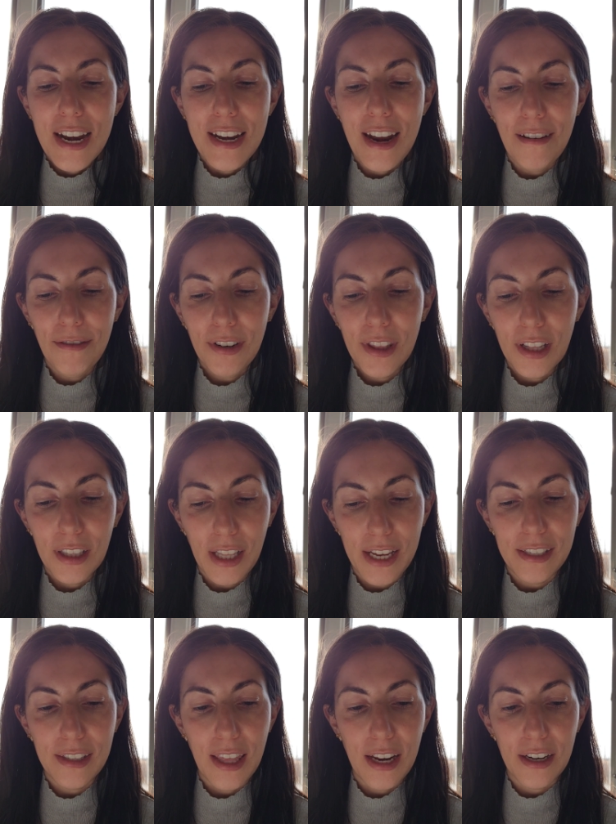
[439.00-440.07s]

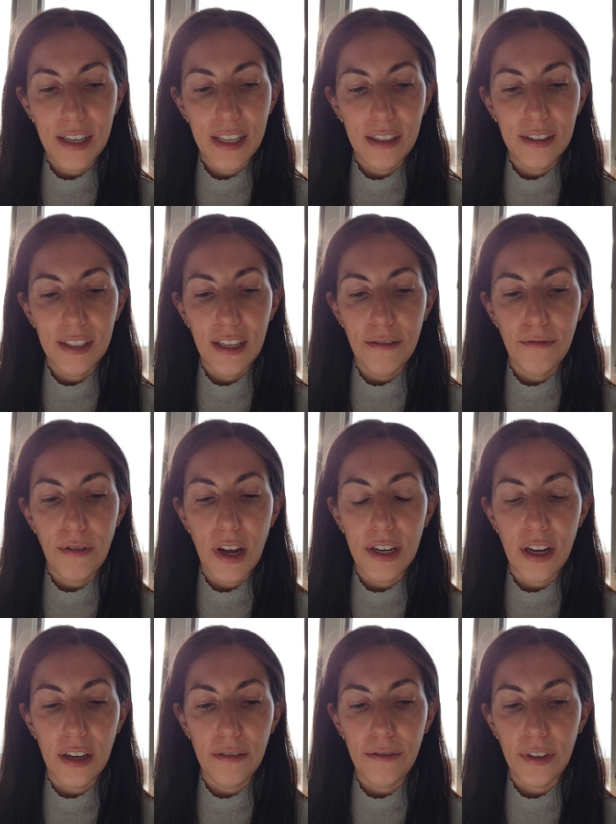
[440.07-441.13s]
Nevertheless, they are guilty of one
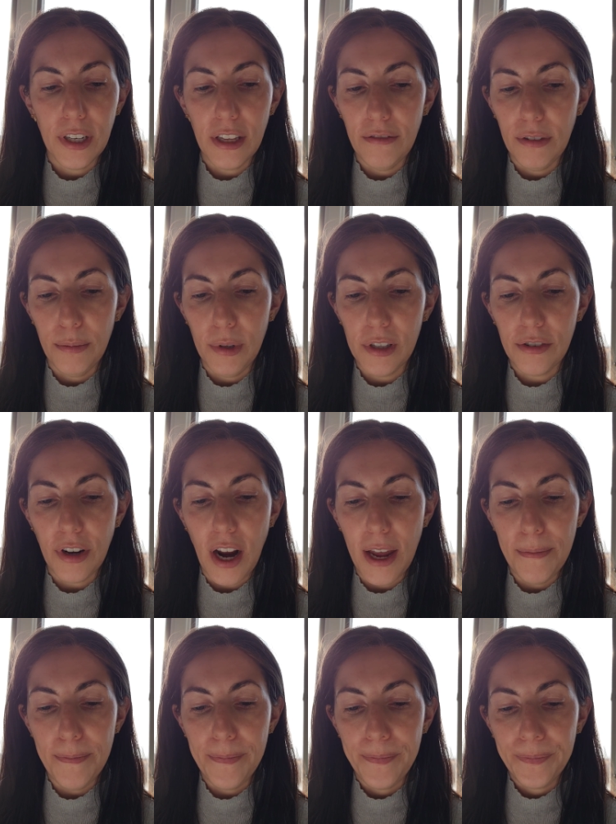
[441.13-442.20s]
unforgivable
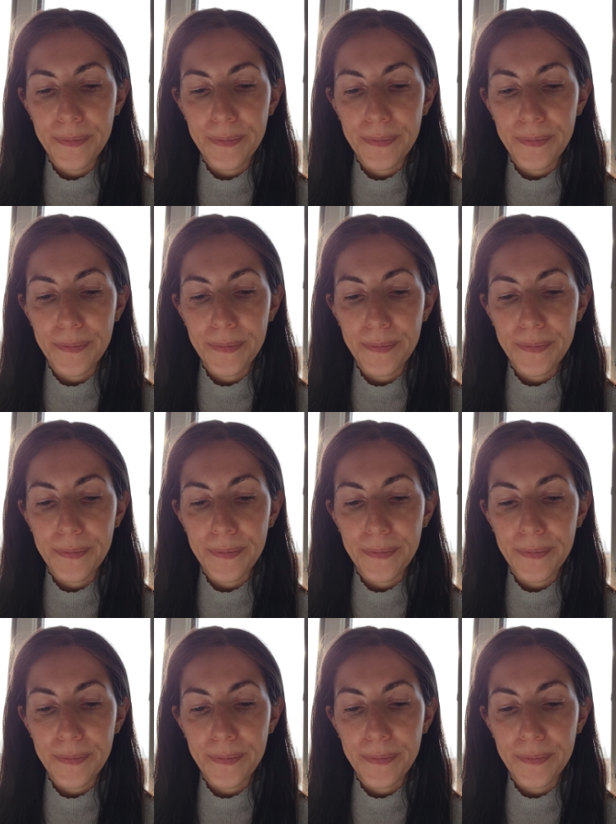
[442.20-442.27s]
crime.